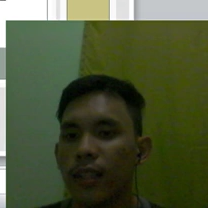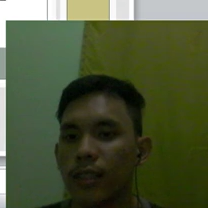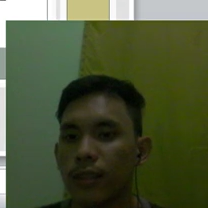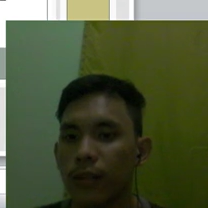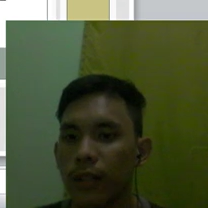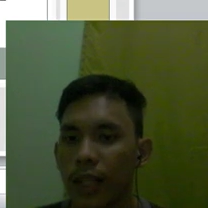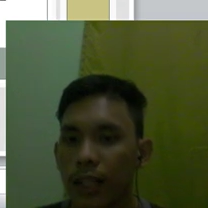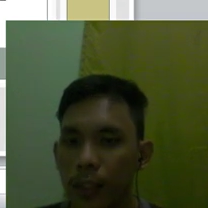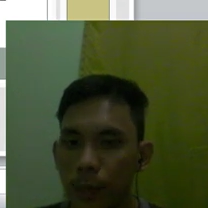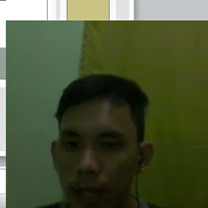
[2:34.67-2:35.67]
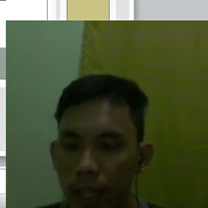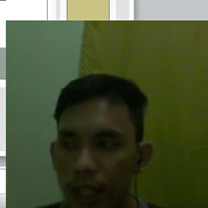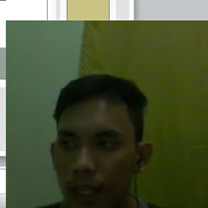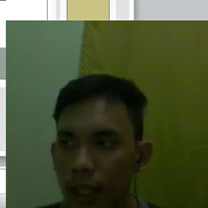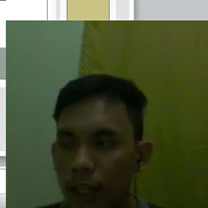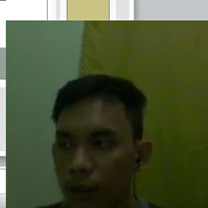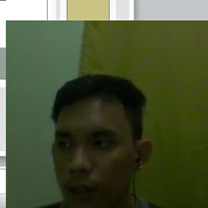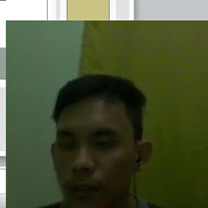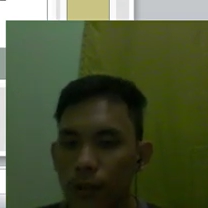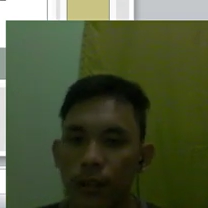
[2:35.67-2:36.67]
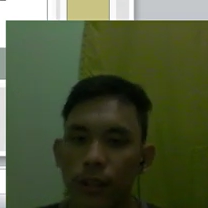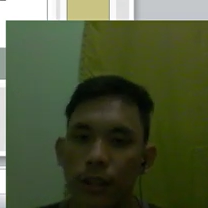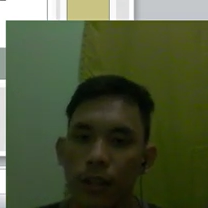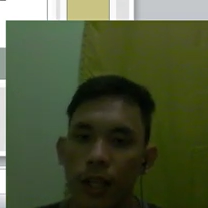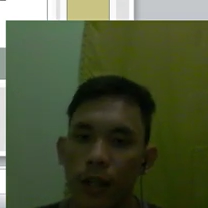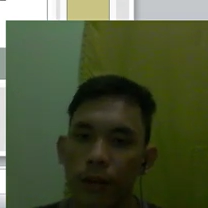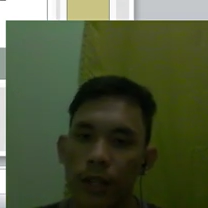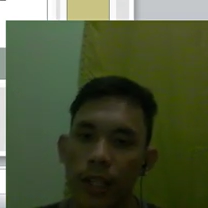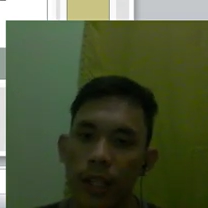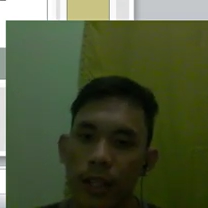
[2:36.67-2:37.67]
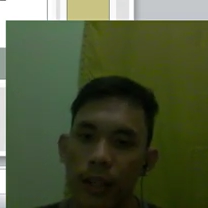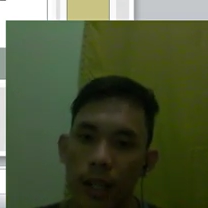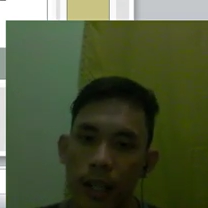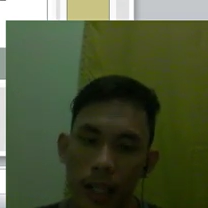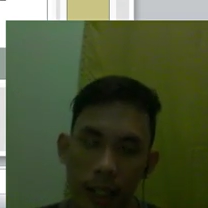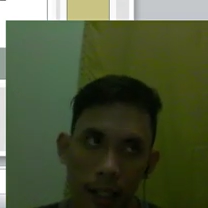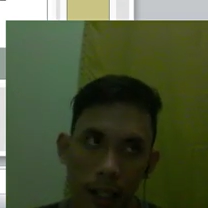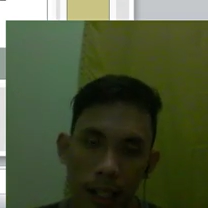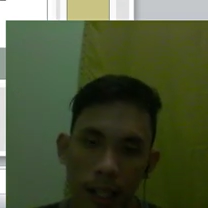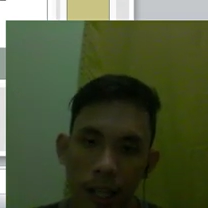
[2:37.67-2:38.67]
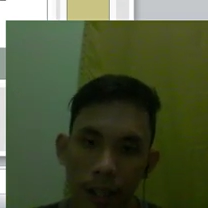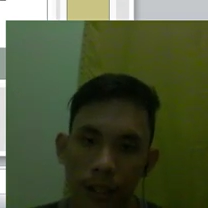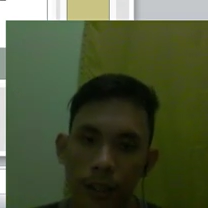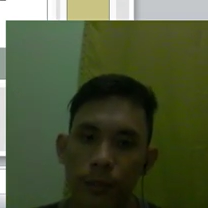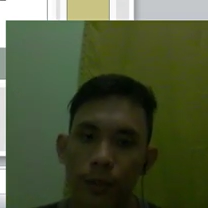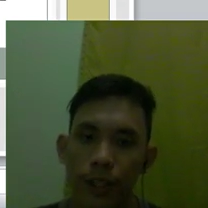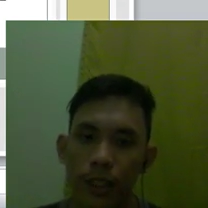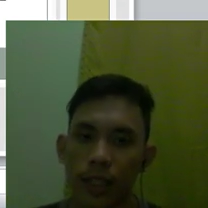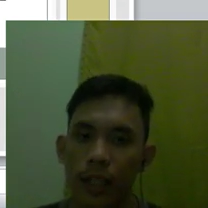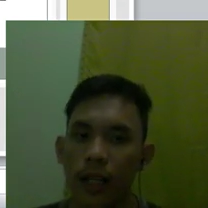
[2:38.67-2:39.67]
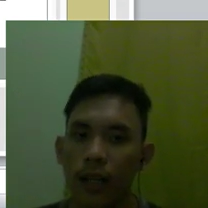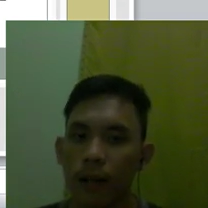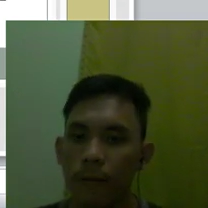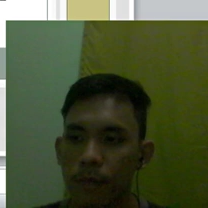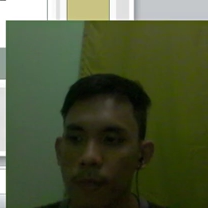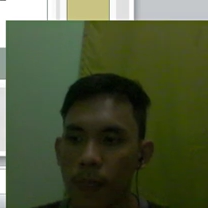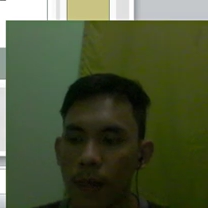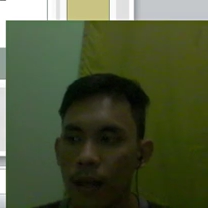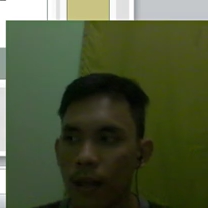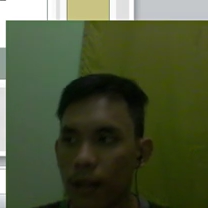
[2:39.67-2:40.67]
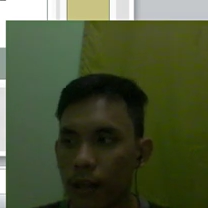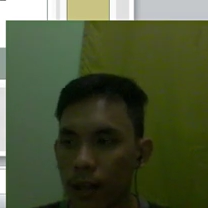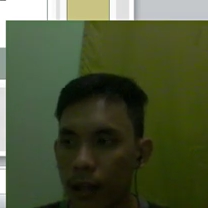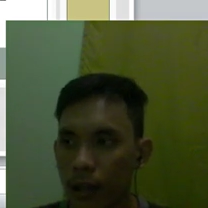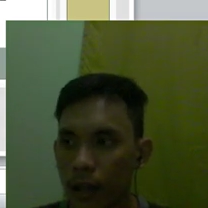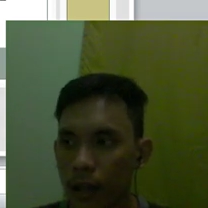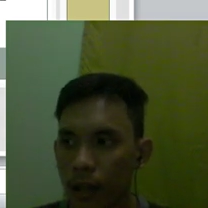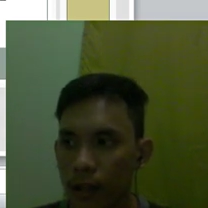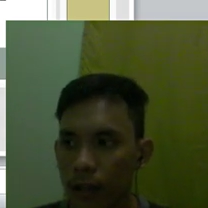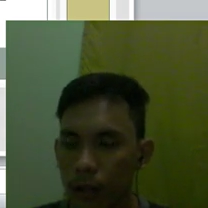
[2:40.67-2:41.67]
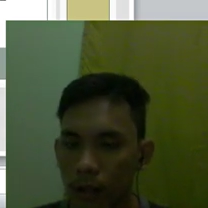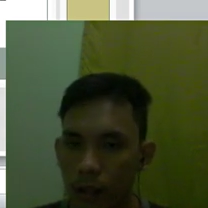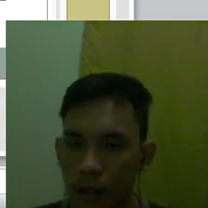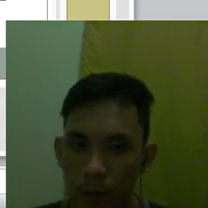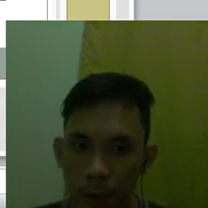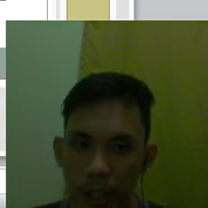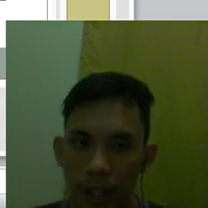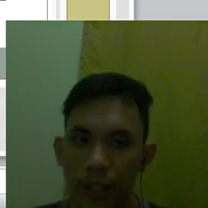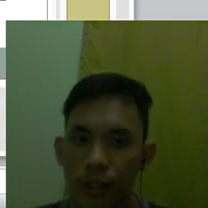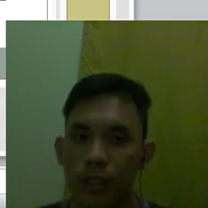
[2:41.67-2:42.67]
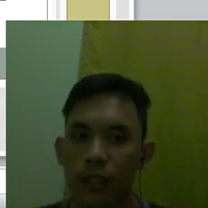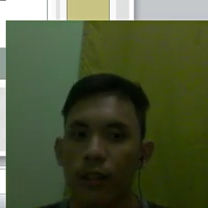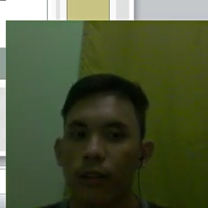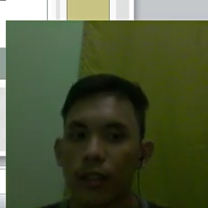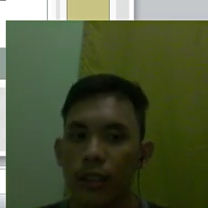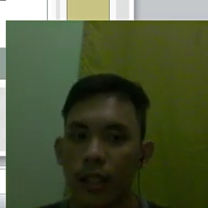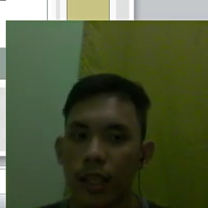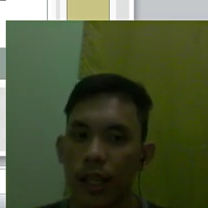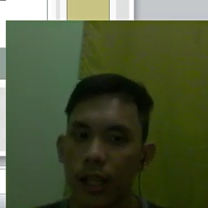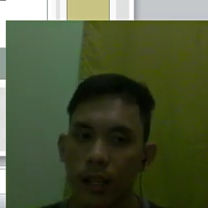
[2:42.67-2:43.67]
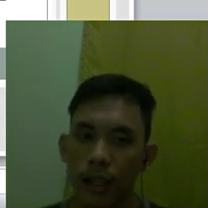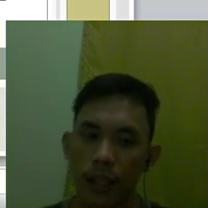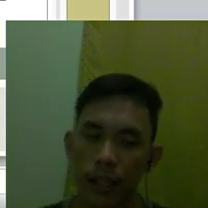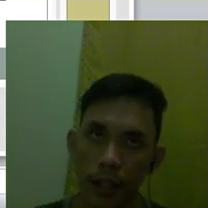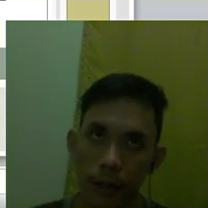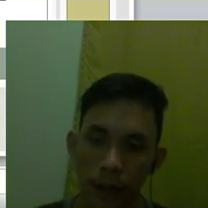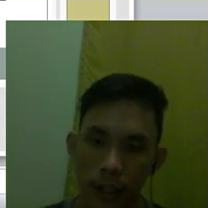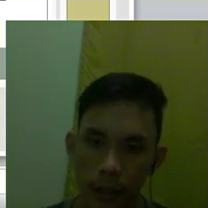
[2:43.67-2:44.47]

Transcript: So explain also on how the data link layer supports the communications across the data network.